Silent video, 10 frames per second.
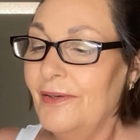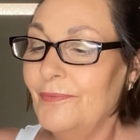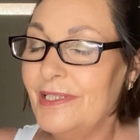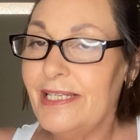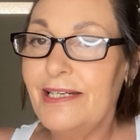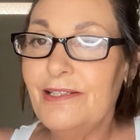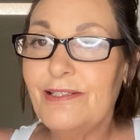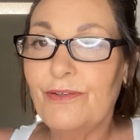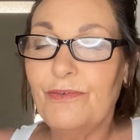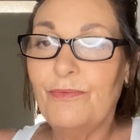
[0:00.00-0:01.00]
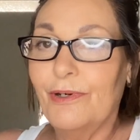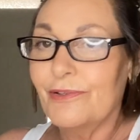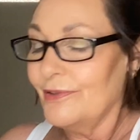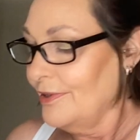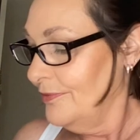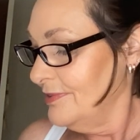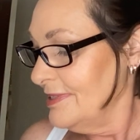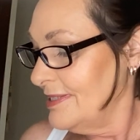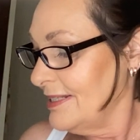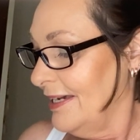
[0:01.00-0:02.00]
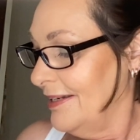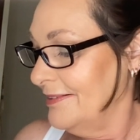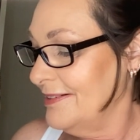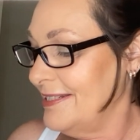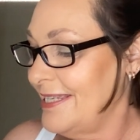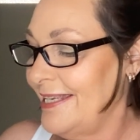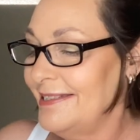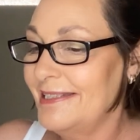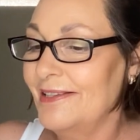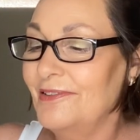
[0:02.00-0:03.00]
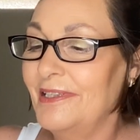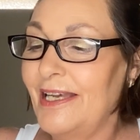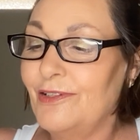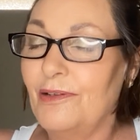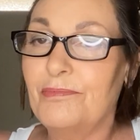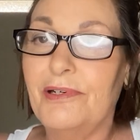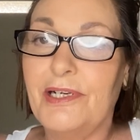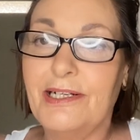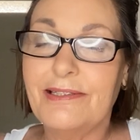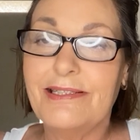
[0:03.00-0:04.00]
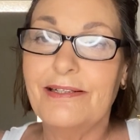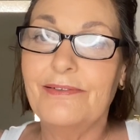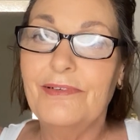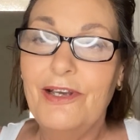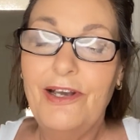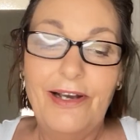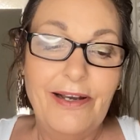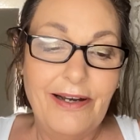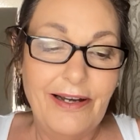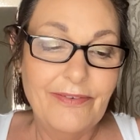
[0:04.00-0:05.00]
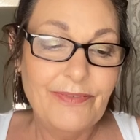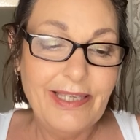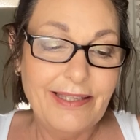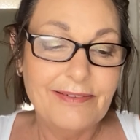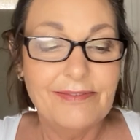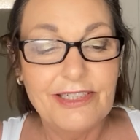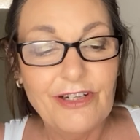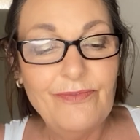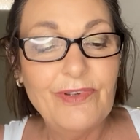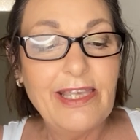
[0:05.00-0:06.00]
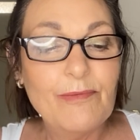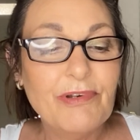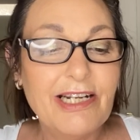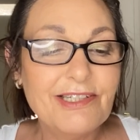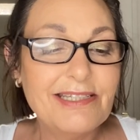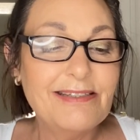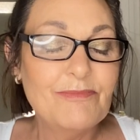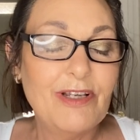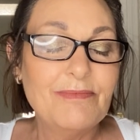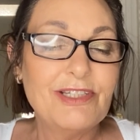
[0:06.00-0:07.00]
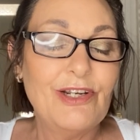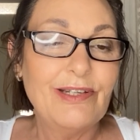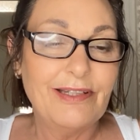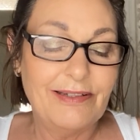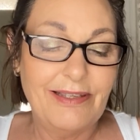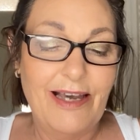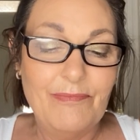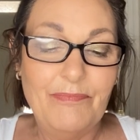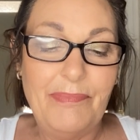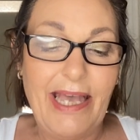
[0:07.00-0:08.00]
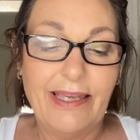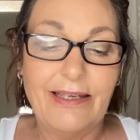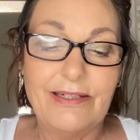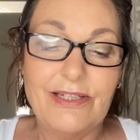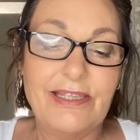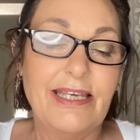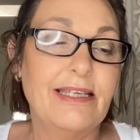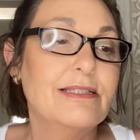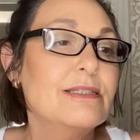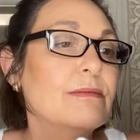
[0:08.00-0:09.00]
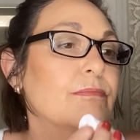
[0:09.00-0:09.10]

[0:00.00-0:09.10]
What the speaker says: we tend to sort of wander off and start testing all our new products, and I don't forget, but I just sometimes don't come back to these,